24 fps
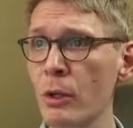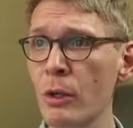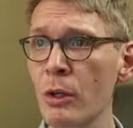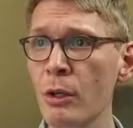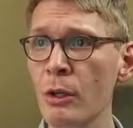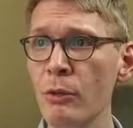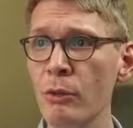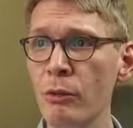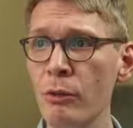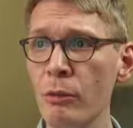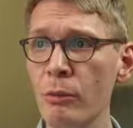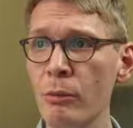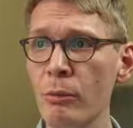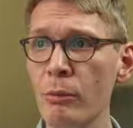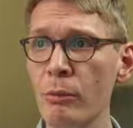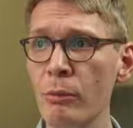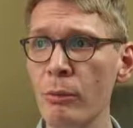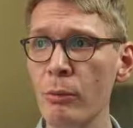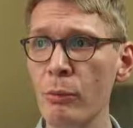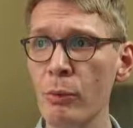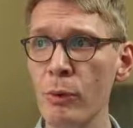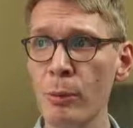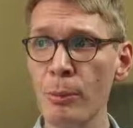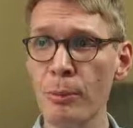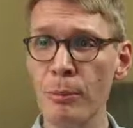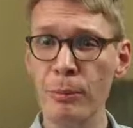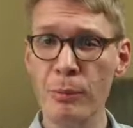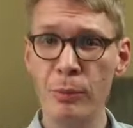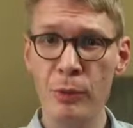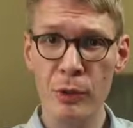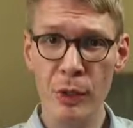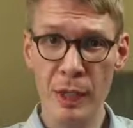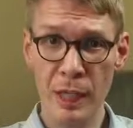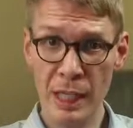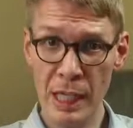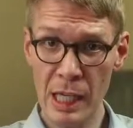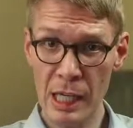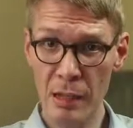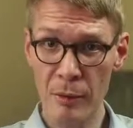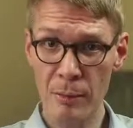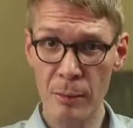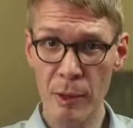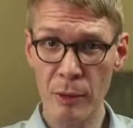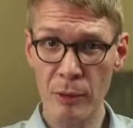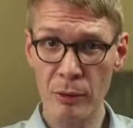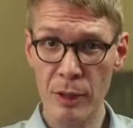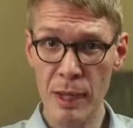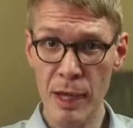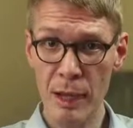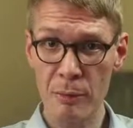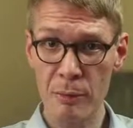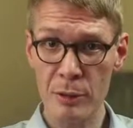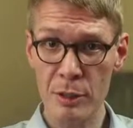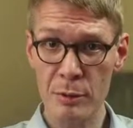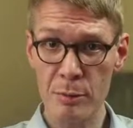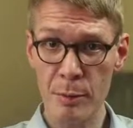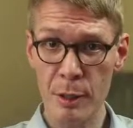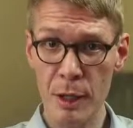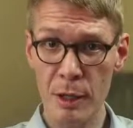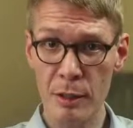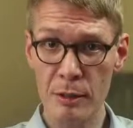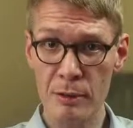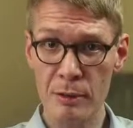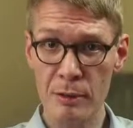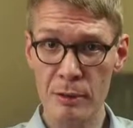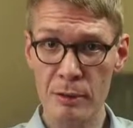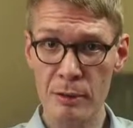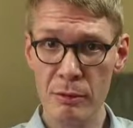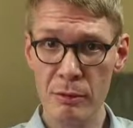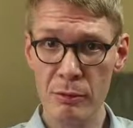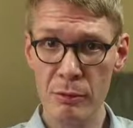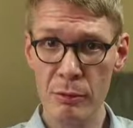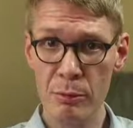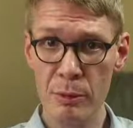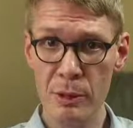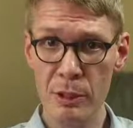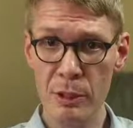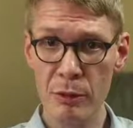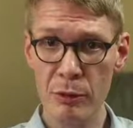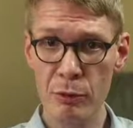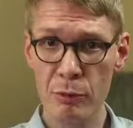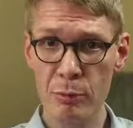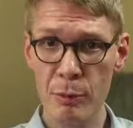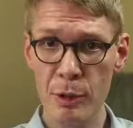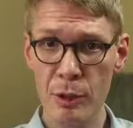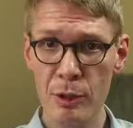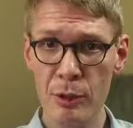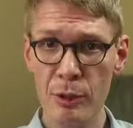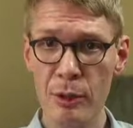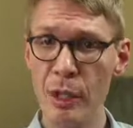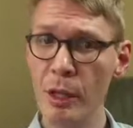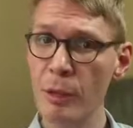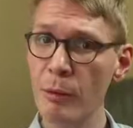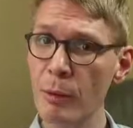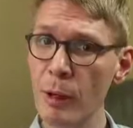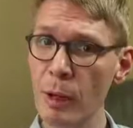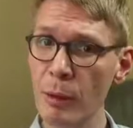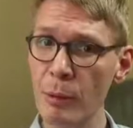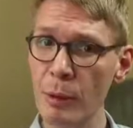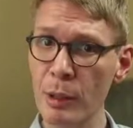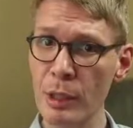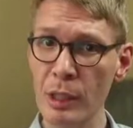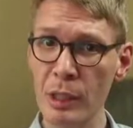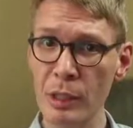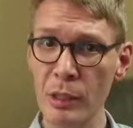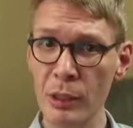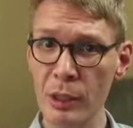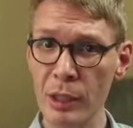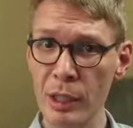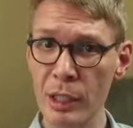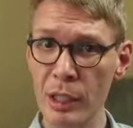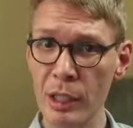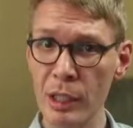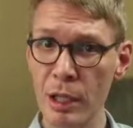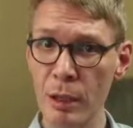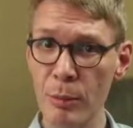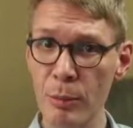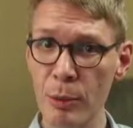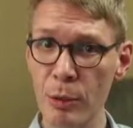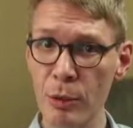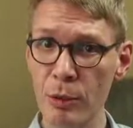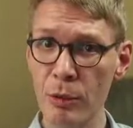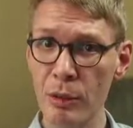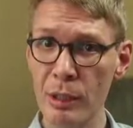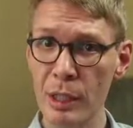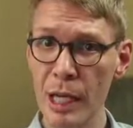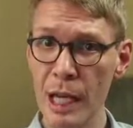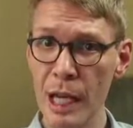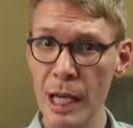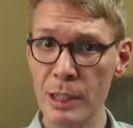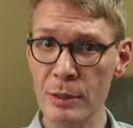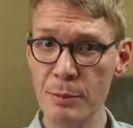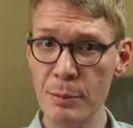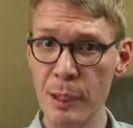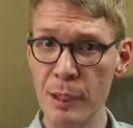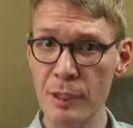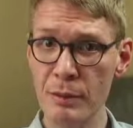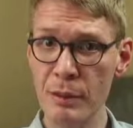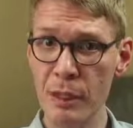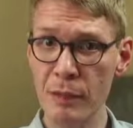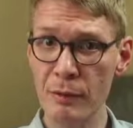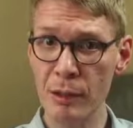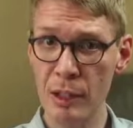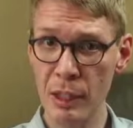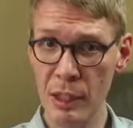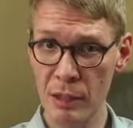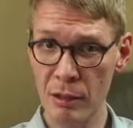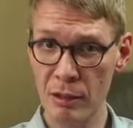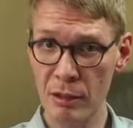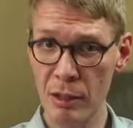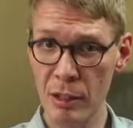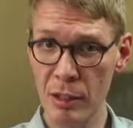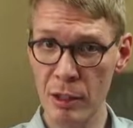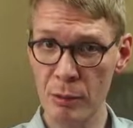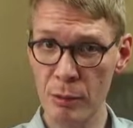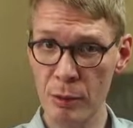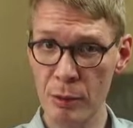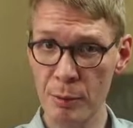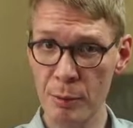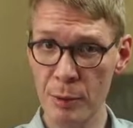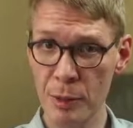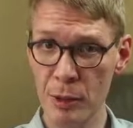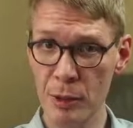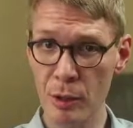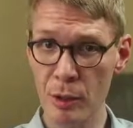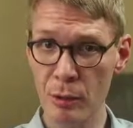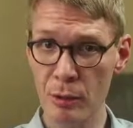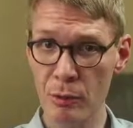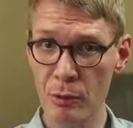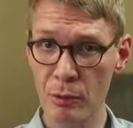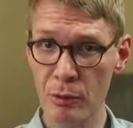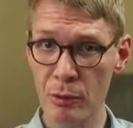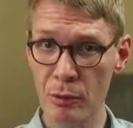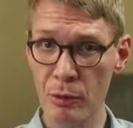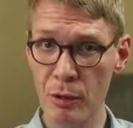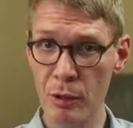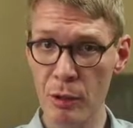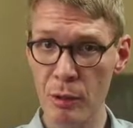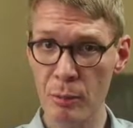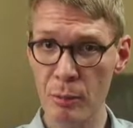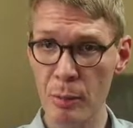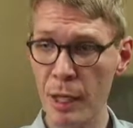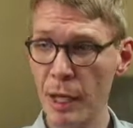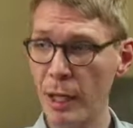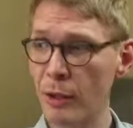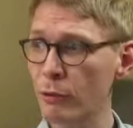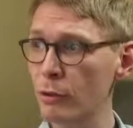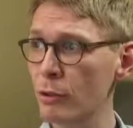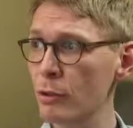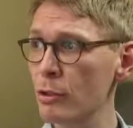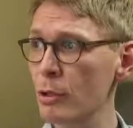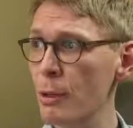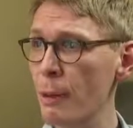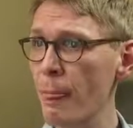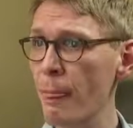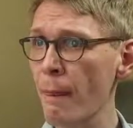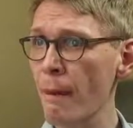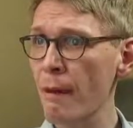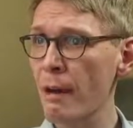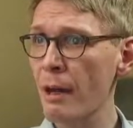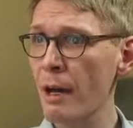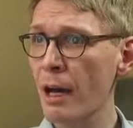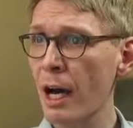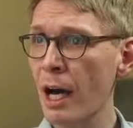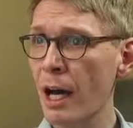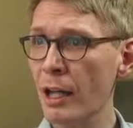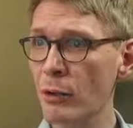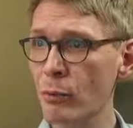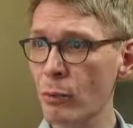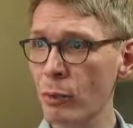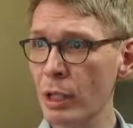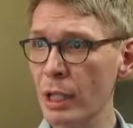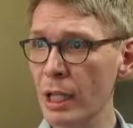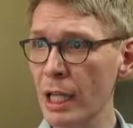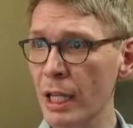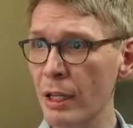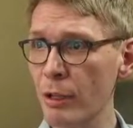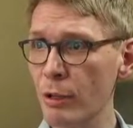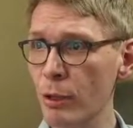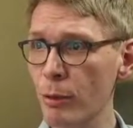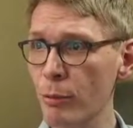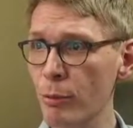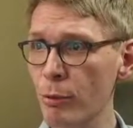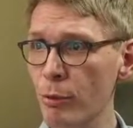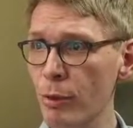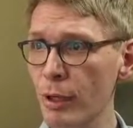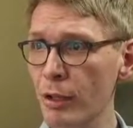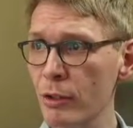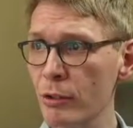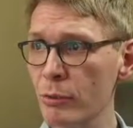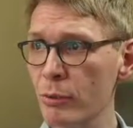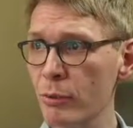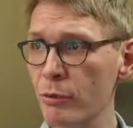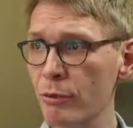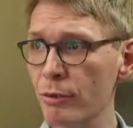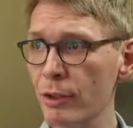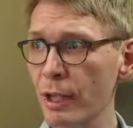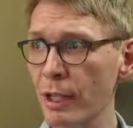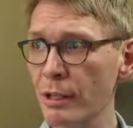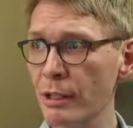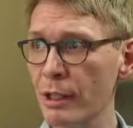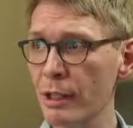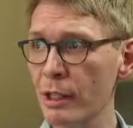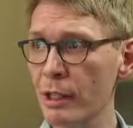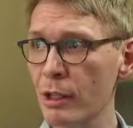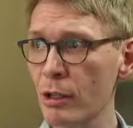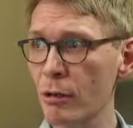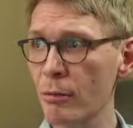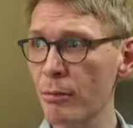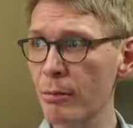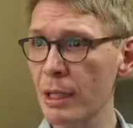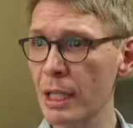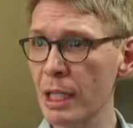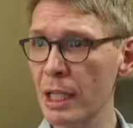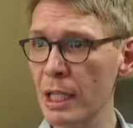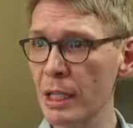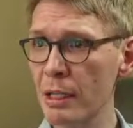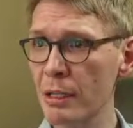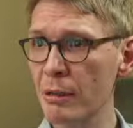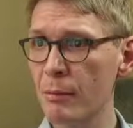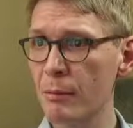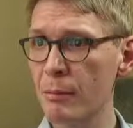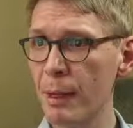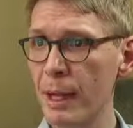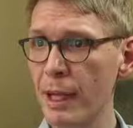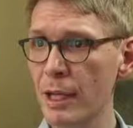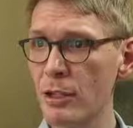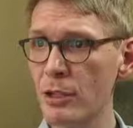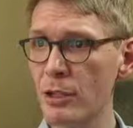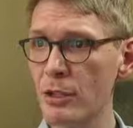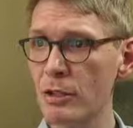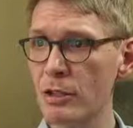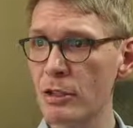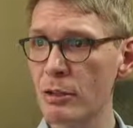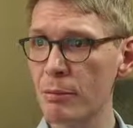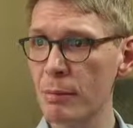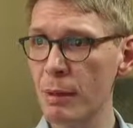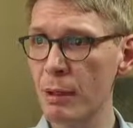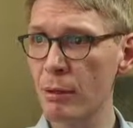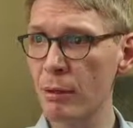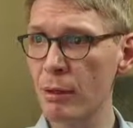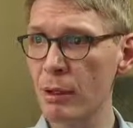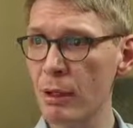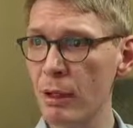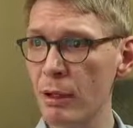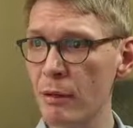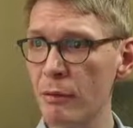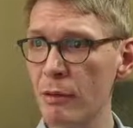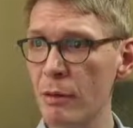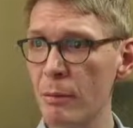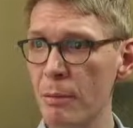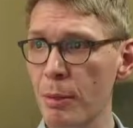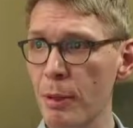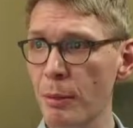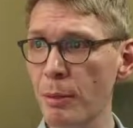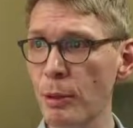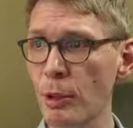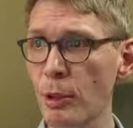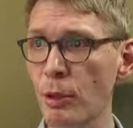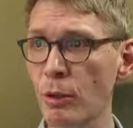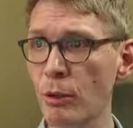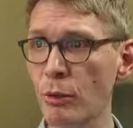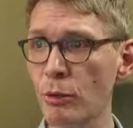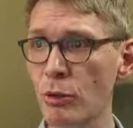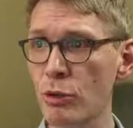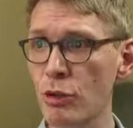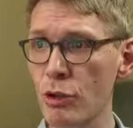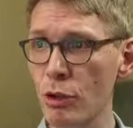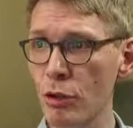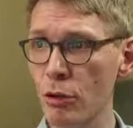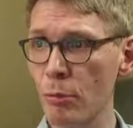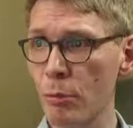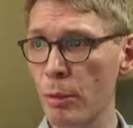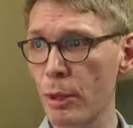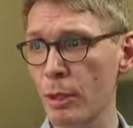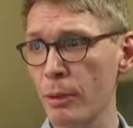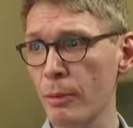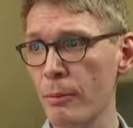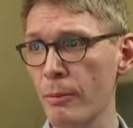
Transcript: So we're thinking about that response from Till's mother, and we're going to look at a couple aspects of it, continuing with Cohn's passage. On the one hand, her prayers reflected the obedient and patient spirit of the biblical Job.